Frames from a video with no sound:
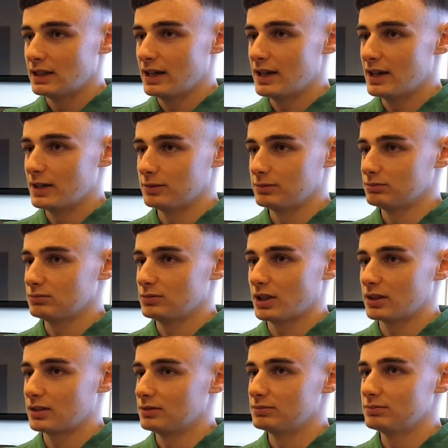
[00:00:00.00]
I
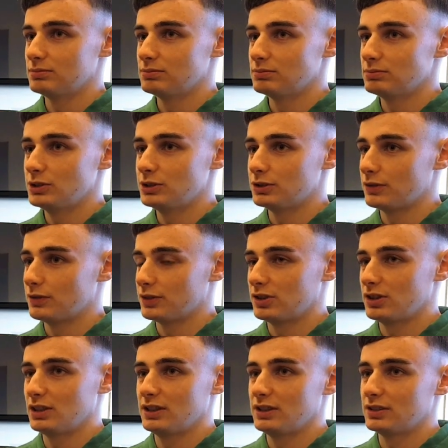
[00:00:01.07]
can use the
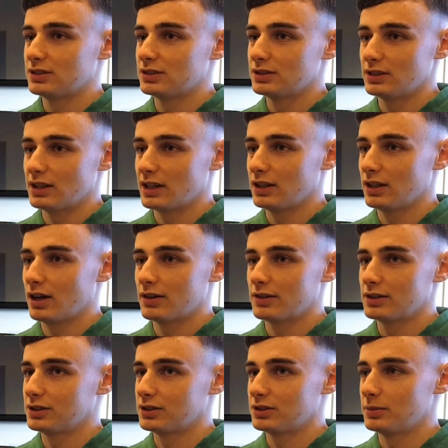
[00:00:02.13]
facilities at
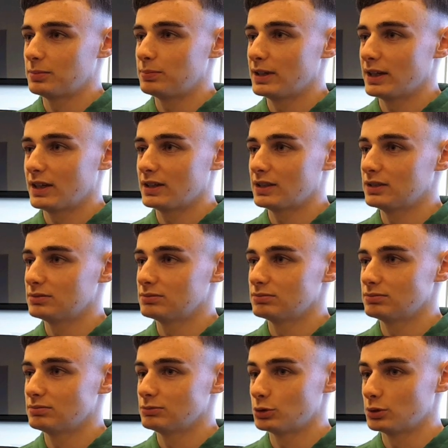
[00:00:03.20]
Norwich to play,
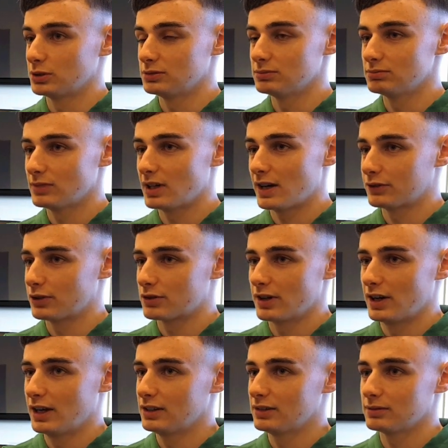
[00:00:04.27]
or after
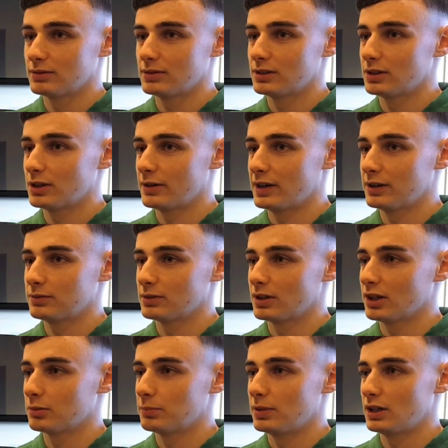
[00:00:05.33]
training go out and
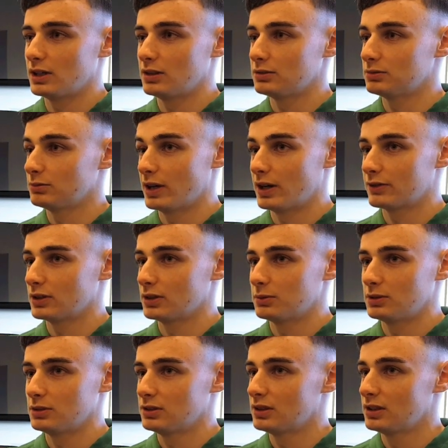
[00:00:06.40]
kick a ball whenever I
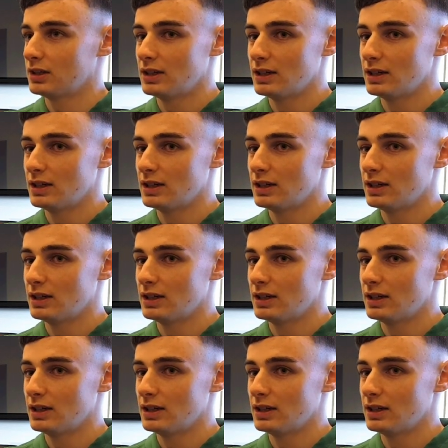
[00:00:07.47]
want.